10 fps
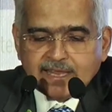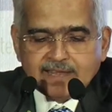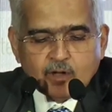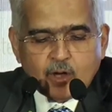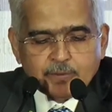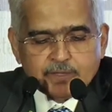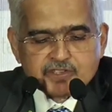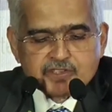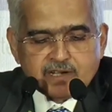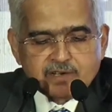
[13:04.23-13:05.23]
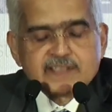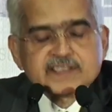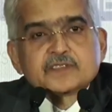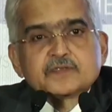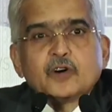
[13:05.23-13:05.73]
10 operational
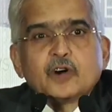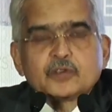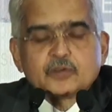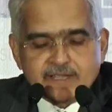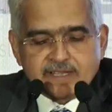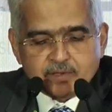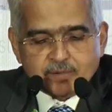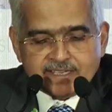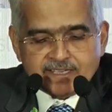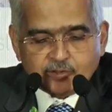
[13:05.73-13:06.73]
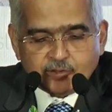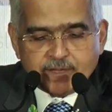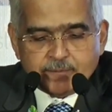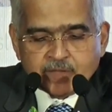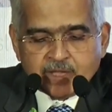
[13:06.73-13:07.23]
risks for
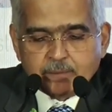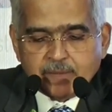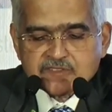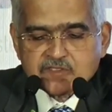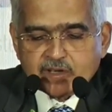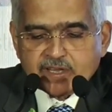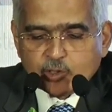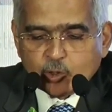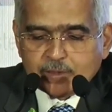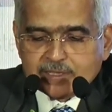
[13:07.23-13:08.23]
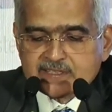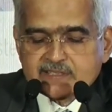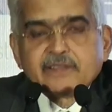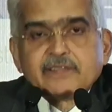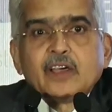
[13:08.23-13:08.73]
2023 based on a global
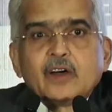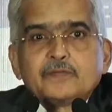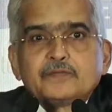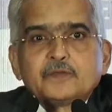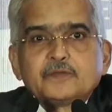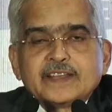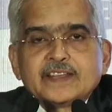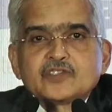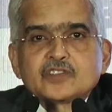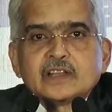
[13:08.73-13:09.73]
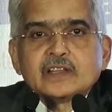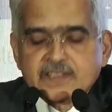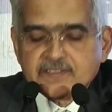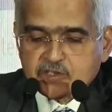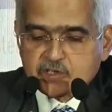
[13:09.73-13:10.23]
survey of financial
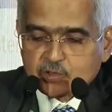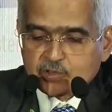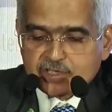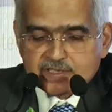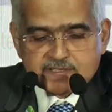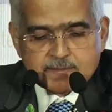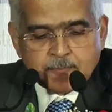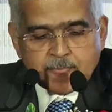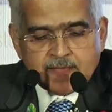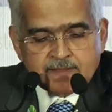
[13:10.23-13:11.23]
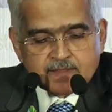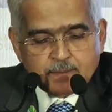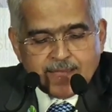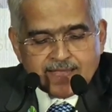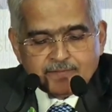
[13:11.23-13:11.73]
institutions. The
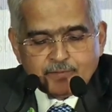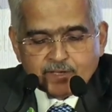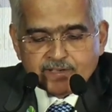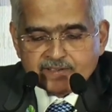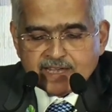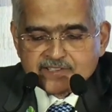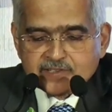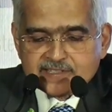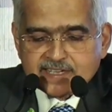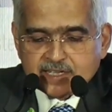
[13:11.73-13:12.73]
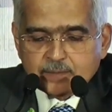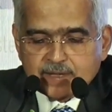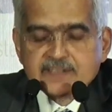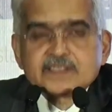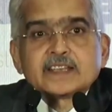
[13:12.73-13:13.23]
Bank for International
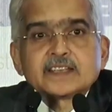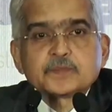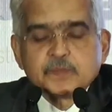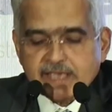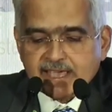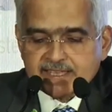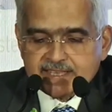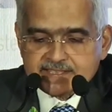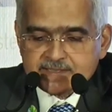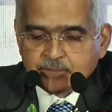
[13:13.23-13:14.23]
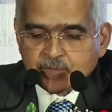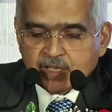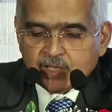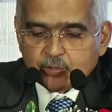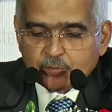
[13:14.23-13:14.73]
Settlements, that is BIS,
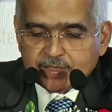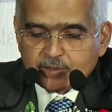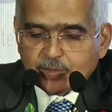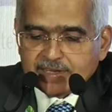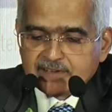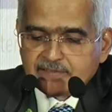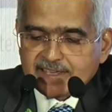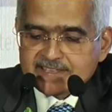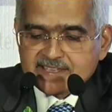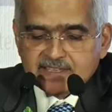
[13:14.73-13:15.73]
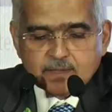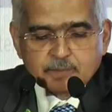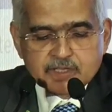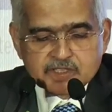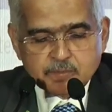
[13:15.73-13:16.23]
while revising the
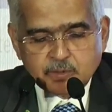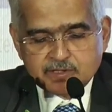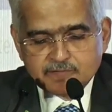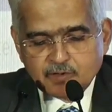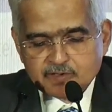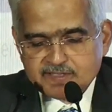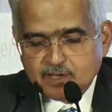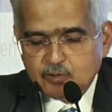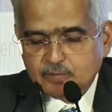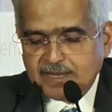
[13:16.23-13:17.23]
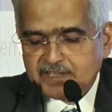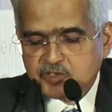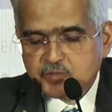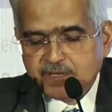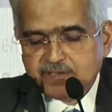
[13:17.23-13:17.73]
principles for sound
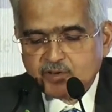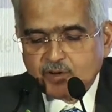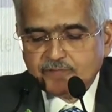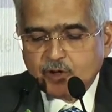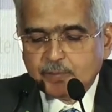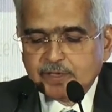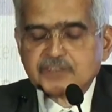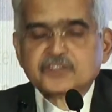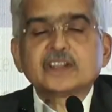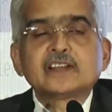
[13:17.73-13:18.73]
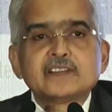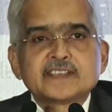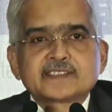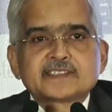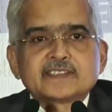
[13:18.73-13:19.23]
management of operational
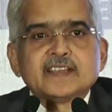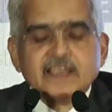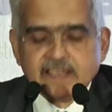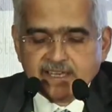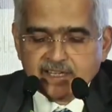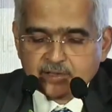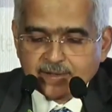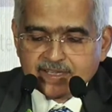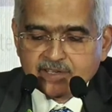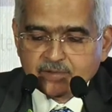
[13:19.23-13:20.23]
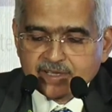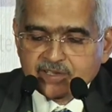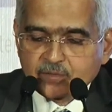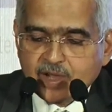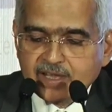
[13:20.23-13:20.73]
risks in
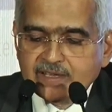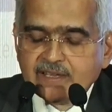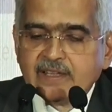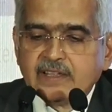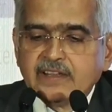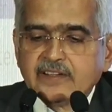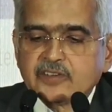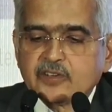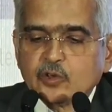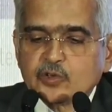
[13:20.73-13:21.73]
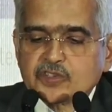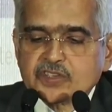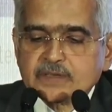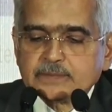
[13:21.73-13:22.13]
2021, introduced